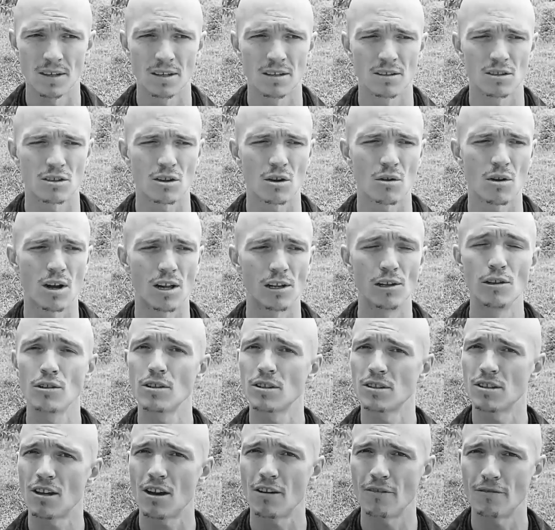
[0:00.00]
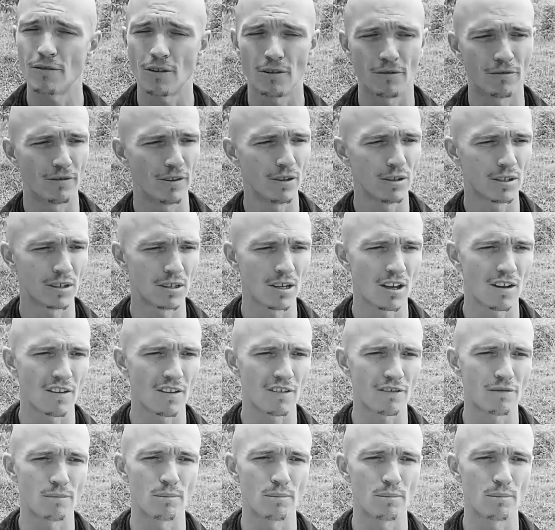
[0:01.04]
So I'll look tough, I'll feel tough,